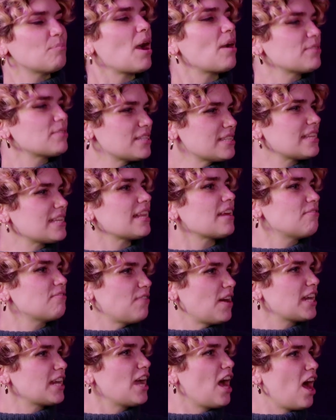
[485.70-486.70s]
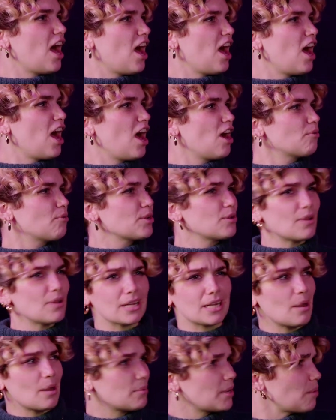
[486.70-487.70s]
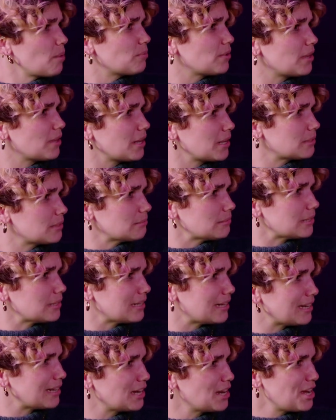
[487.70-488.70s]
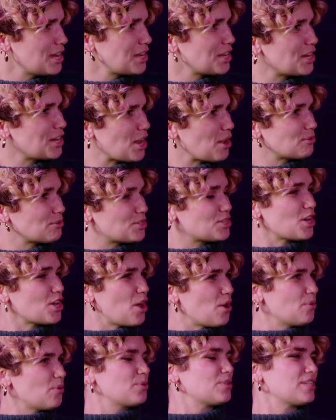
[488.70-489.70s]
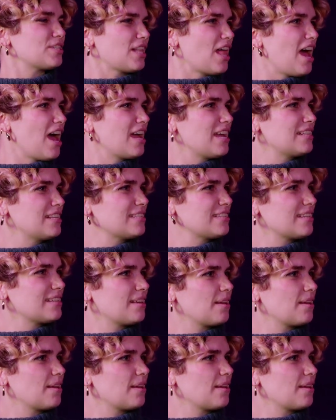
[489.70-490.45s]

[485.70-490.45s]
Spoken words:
I was going to say, like, funny, haha, were you like coming up with like, jokes, lines?